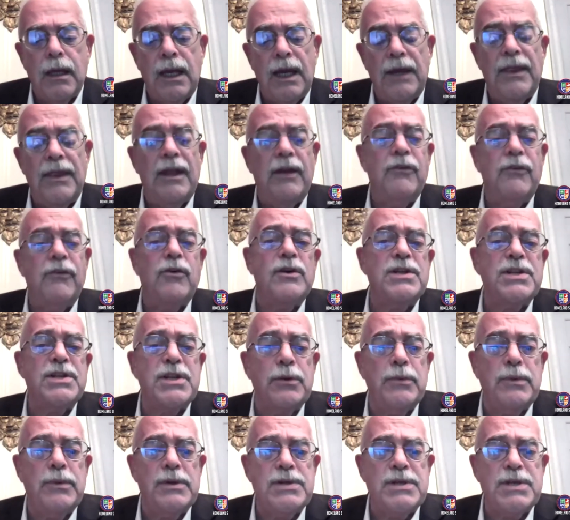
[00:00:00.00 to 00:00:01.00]
And then, of course,
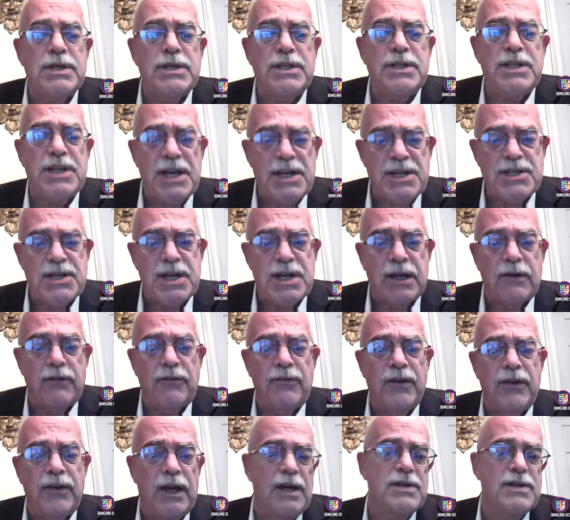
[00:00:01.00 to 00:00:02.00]
there was the testing
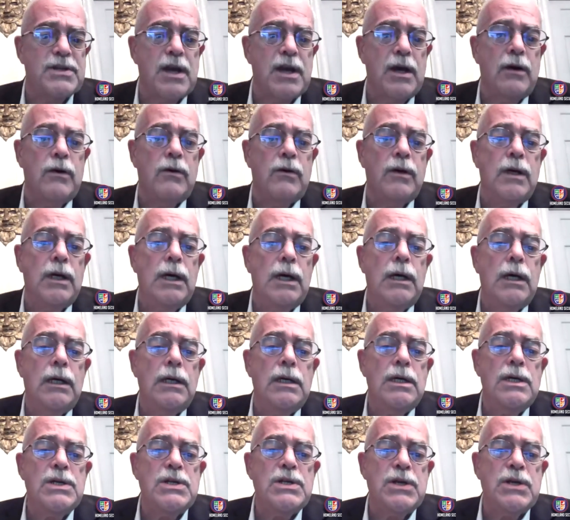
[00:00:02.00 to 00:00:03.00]
fiasco.
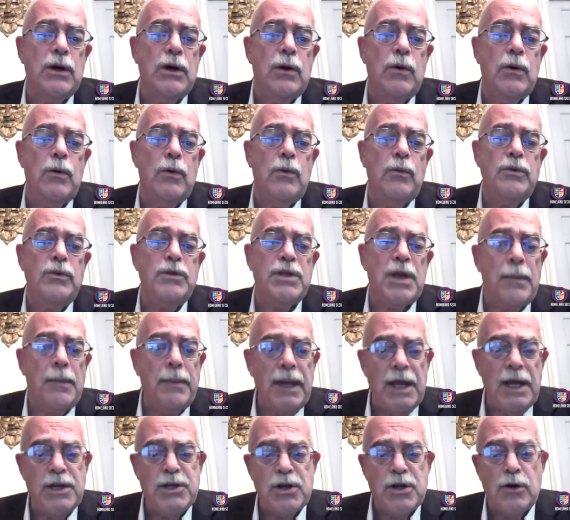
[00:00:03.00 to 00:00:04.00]
So
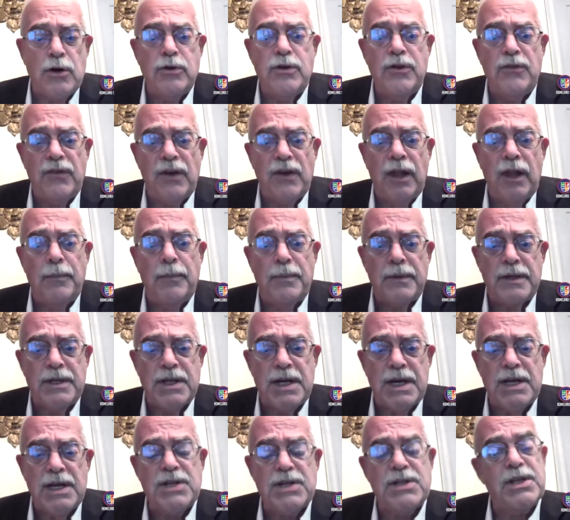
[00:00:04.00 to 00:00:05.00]
WHO developed a
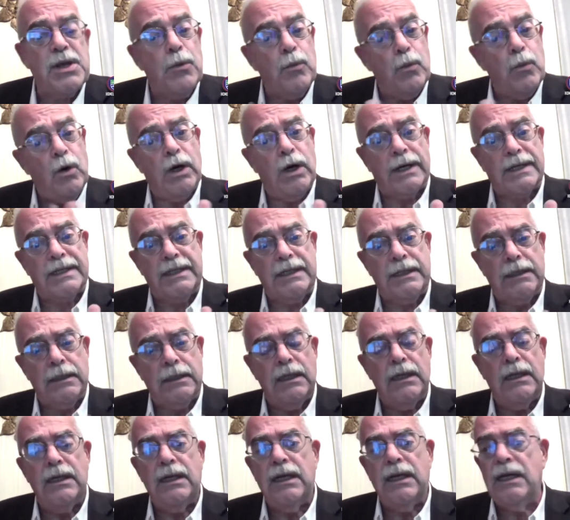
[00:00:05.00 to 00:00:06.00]
test that worked
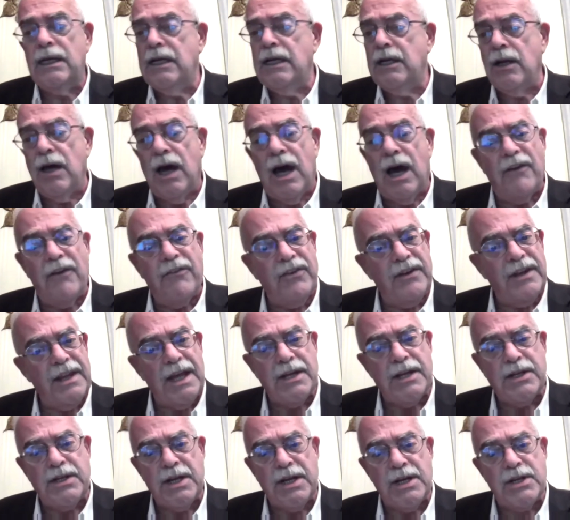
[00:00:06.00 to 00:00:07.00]
and it offered
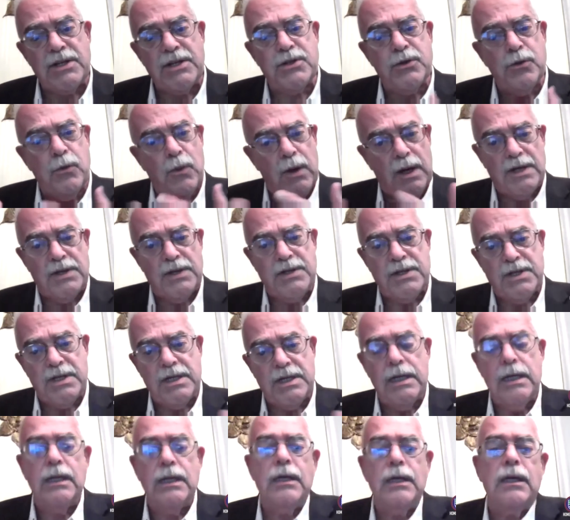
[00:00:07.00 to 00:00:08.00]
that test to us.
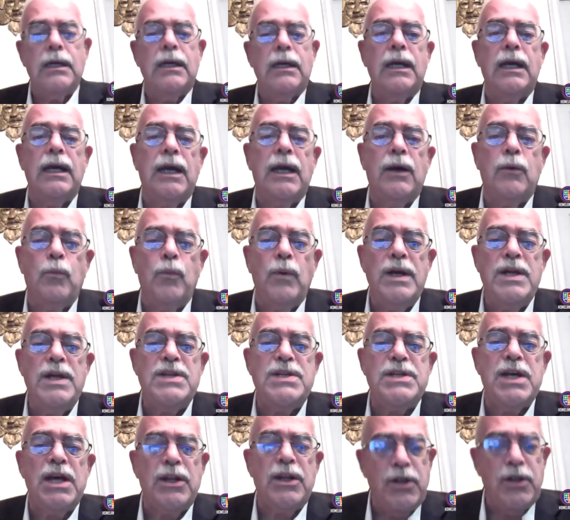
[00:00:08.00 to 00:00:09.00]
And we
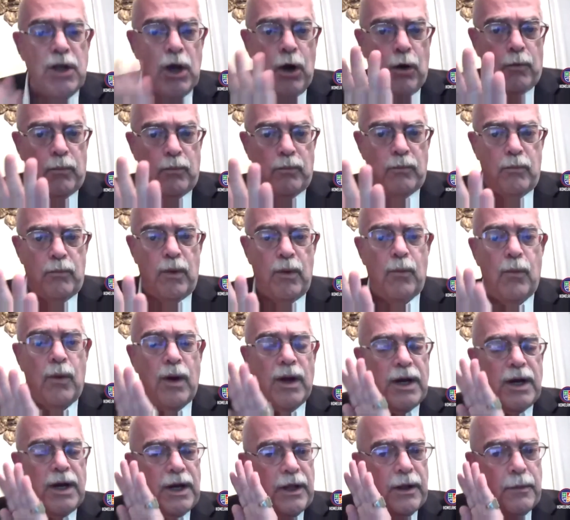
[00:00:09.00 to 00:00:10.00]
said, no, we
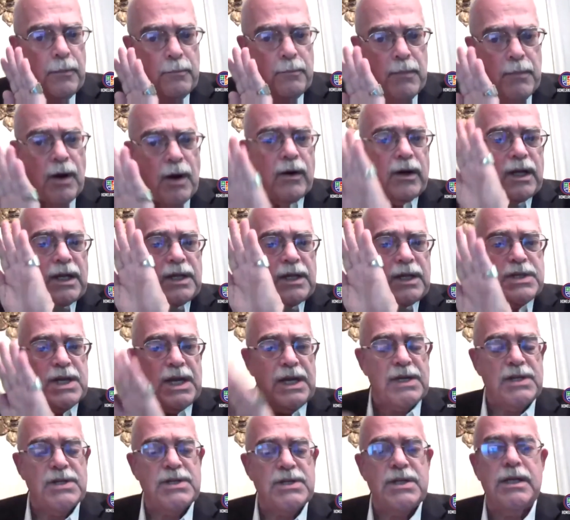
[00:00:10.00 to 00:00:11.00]
wanted an American
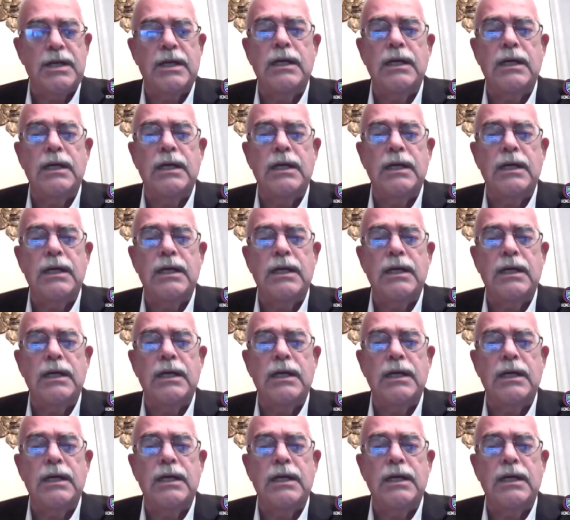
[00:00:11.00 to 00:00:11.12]
test.